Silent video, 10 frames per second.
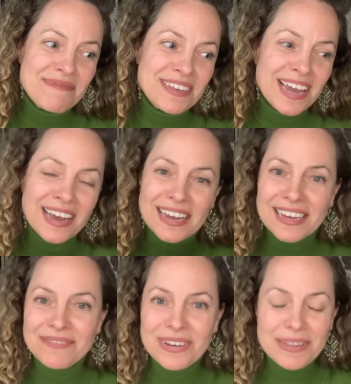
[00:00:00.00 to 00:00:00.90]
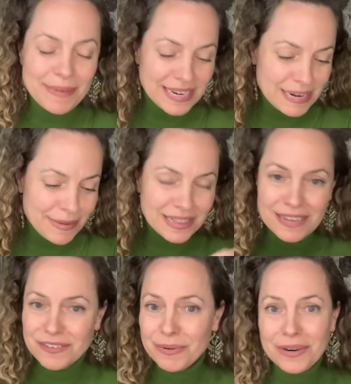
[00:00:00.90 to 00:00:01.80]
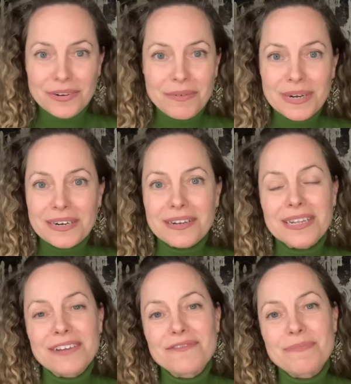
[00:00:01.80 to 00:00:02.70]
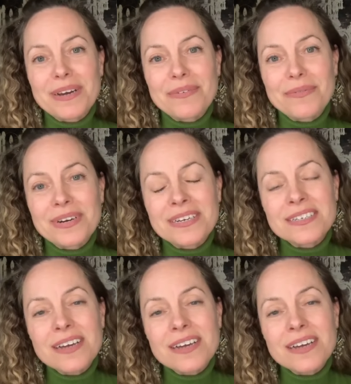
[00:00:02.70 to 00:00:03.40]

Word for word: Yeah, and when the pandemic lifts, we don't know when it'll lift, but when it